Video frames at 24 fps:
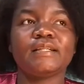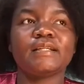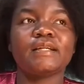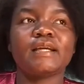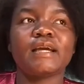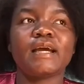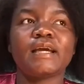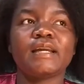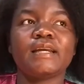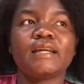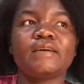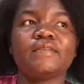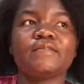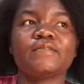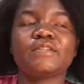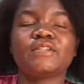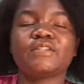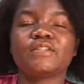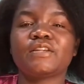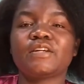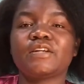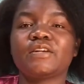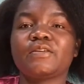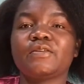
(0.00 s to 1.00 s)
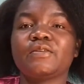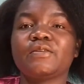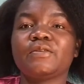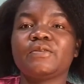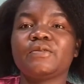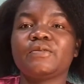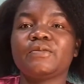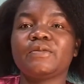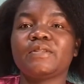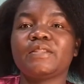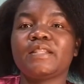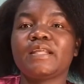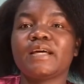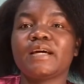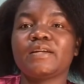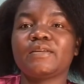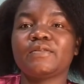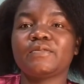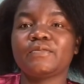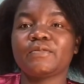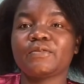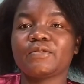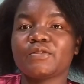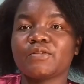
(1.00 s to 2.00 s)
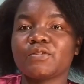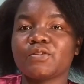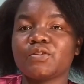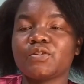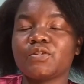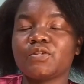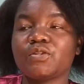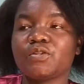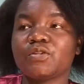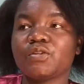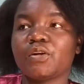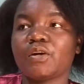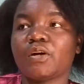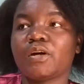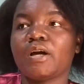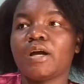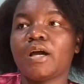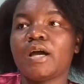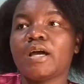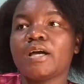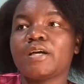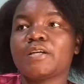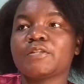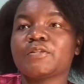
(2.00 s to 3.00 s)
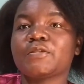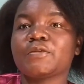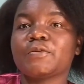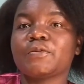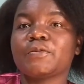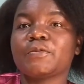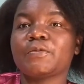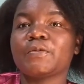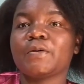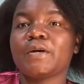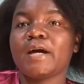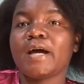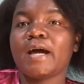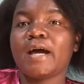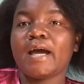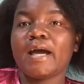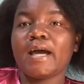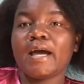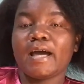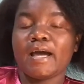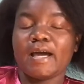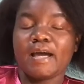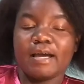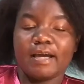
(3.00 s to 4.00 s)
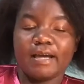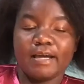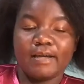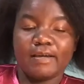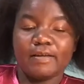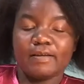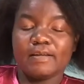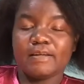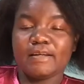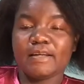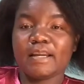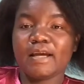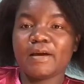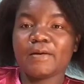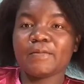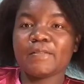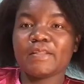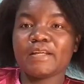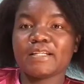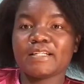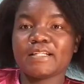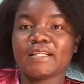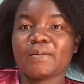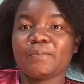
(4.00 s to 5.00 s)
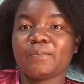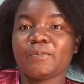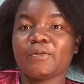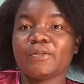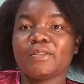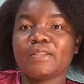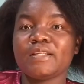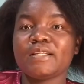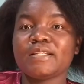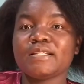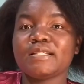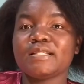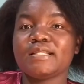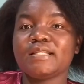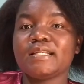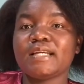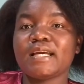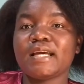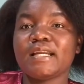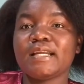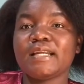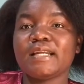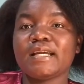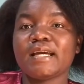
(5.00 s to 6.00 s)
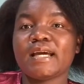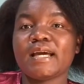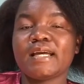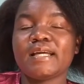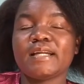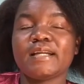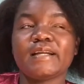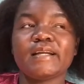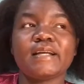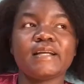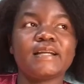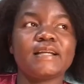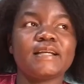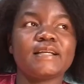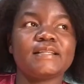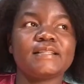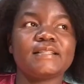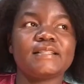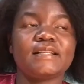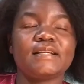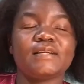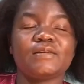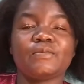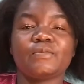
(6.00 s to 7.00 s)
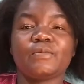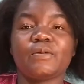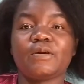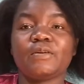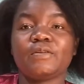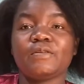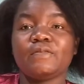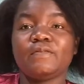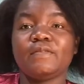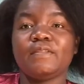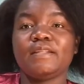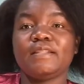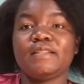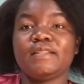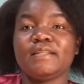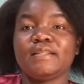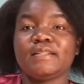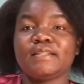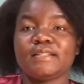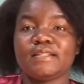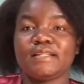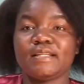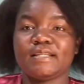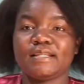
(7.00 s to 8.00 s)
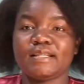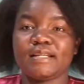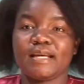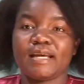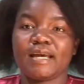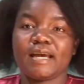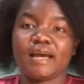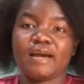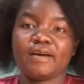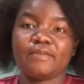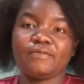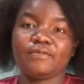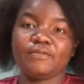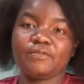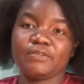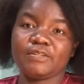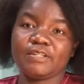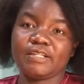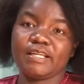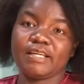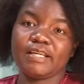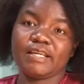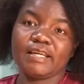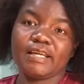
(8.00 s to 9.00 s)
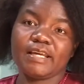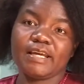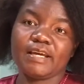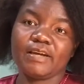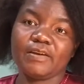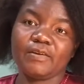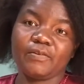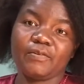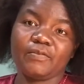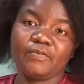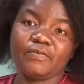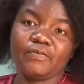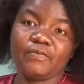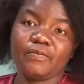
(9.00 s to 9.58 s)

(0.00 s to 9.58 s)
and I've struggled with that for so long. So now that I'm on this journey, I realize that one of the things that I have to take care of